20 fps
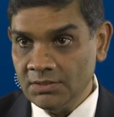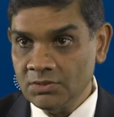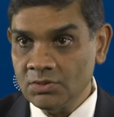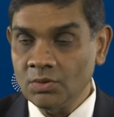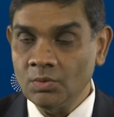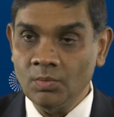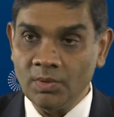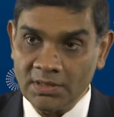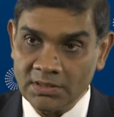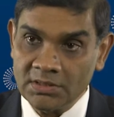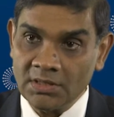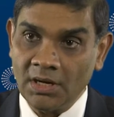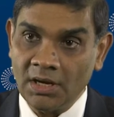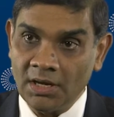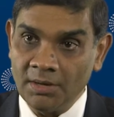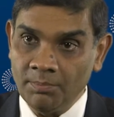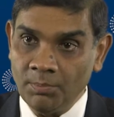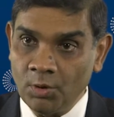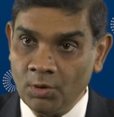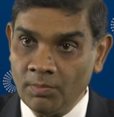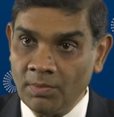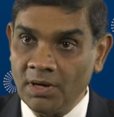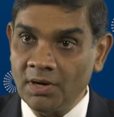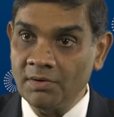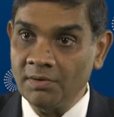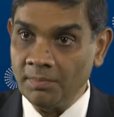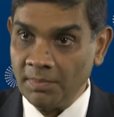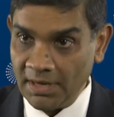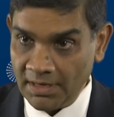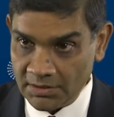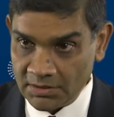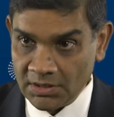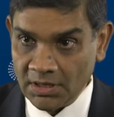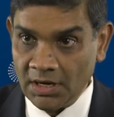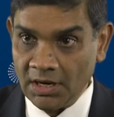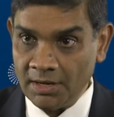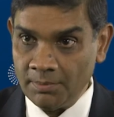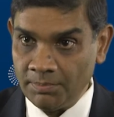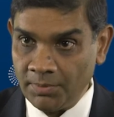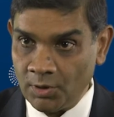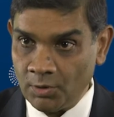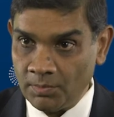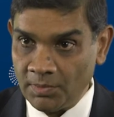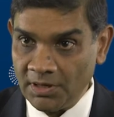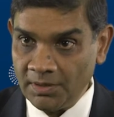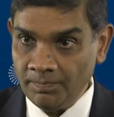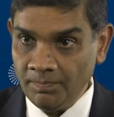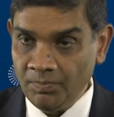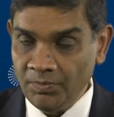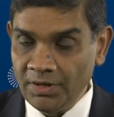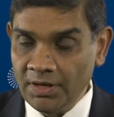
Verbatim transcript: so once a lipoma remains a lipoma.